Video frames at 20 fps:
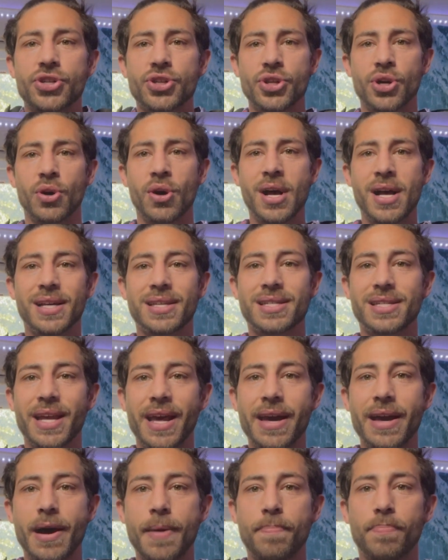So
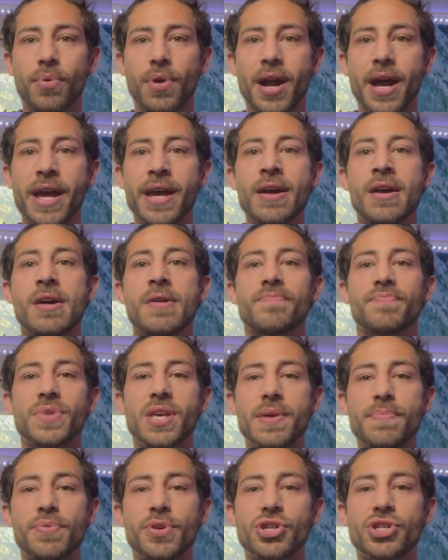stay upright,
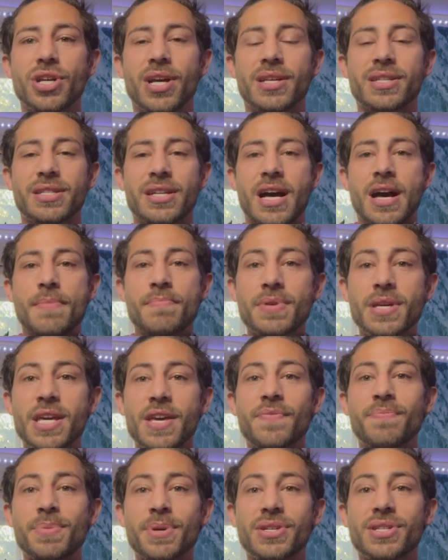keep your chest up,
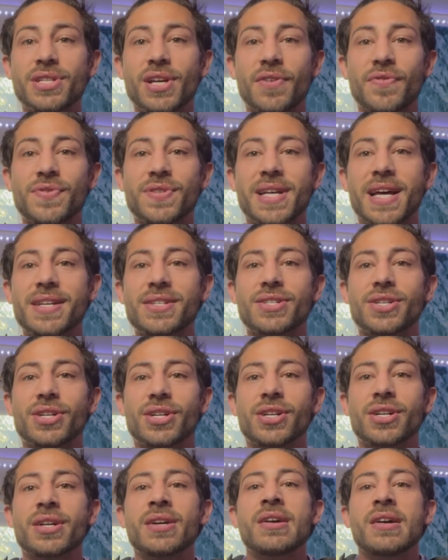keep yourself
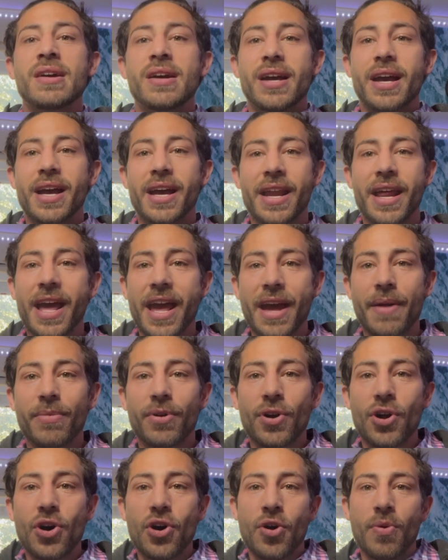centered, and hammer
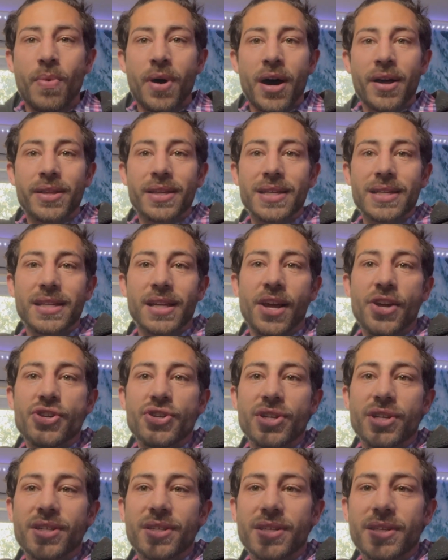home on these
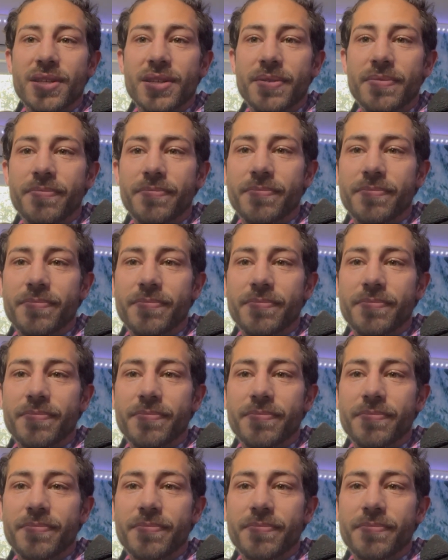lunges.